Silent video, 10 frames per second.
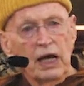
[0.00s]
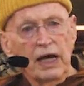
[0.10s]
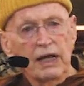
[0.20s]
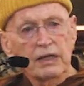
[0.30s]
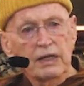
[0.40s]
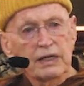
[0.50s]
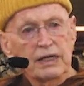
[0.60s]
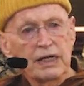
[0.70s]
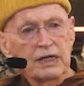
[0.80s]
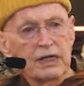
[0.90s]
and the
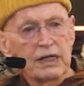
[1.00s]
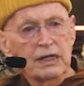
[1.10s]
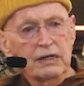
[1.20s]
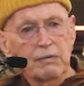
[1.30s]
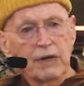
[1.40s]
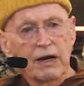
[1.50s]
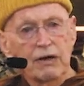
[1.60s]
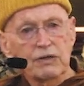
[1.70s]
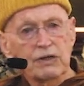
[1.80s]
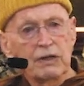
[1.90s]
teachings
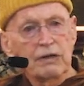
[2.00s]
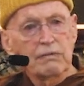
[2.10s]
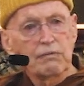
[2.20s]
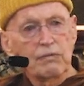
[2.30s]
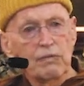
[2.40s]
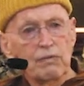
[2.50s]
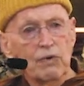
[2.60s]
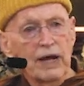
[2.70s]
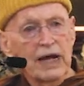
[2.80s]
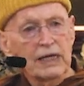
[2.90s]
about
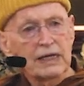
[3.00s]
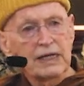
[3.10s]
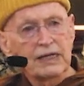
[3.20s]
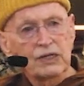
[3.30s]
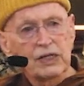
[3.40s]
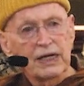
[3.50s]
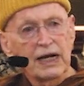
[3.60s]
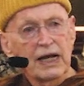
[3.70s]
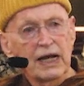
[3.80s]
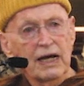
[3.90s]
morality,
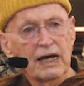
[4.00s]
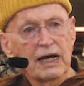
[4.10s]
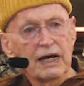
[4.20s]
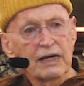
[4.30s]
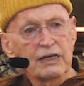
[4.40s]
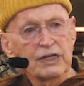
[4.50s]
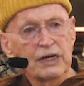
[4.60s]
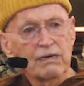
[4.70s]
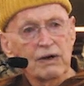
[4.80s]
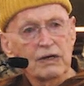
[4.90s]
sila, and
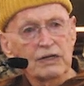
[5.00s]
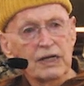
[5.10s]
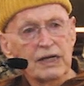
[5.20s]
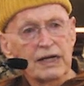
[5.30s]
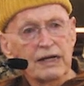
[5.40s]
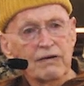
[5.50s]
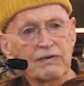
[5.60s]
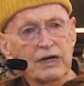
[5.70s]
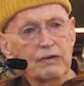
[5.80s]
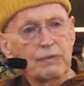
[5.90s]
generosity are
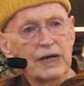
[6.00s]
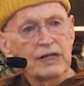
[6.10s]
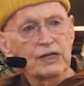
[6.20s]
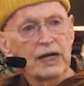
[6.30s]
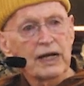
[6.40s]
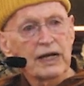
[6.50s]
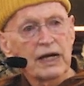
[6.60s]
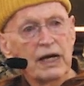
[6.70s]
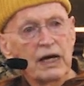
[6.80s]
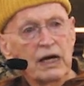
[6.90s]
very basic
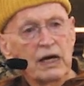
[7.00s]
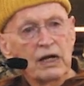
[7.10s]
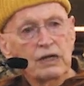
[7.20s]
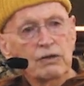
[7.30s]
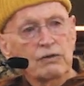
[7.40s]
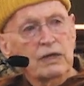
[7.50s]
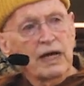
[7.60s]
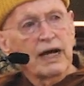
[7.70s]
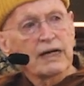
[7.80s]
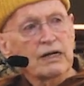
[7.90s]
to
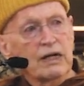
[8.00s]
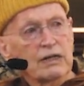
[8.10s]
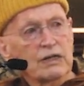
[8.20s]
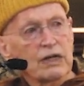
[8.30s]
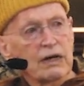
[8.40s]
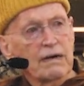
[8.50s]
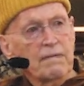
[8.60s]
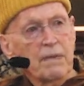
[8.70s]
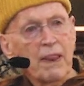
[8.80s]
Thai culture.